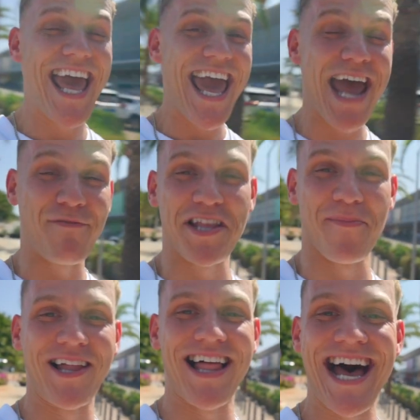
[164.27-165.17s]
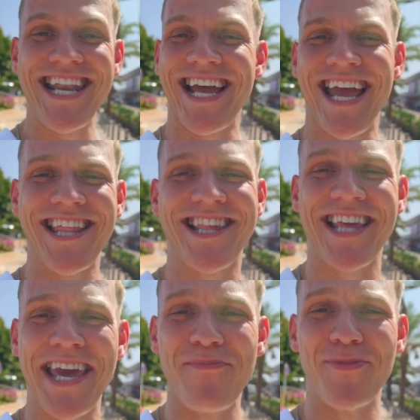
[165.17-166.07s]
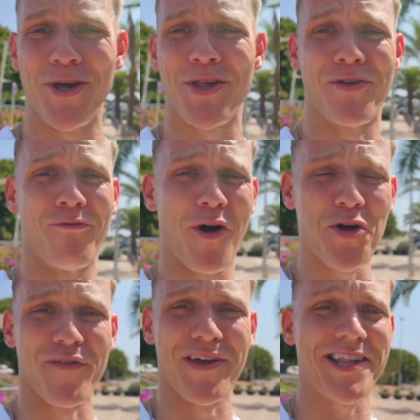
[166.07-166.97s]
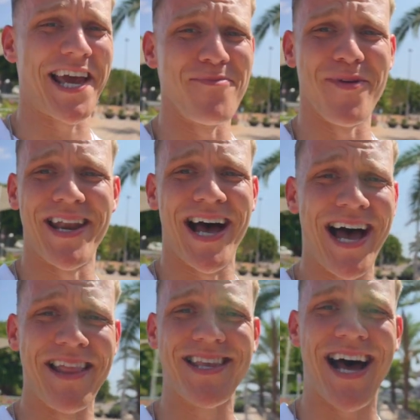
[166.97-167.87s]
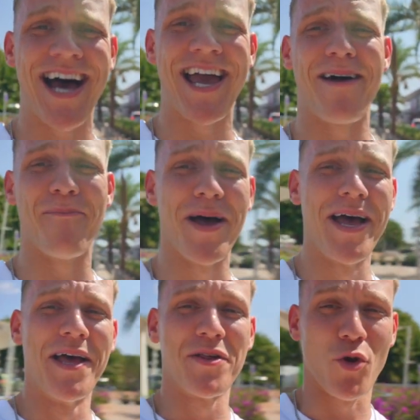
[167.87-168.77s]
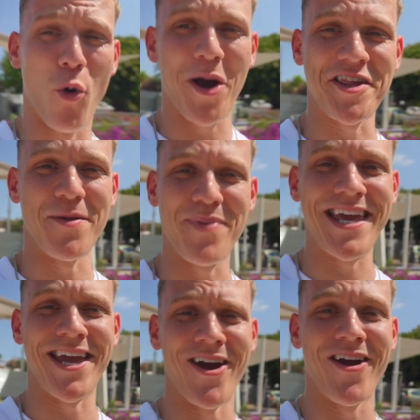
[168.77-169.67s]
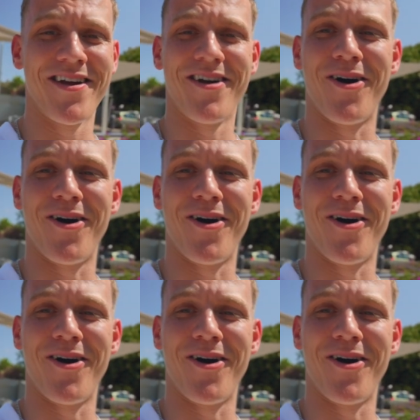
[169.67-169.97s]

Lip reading: every time I land, I get the same just rush of excitement, and I am so buzzing to be here.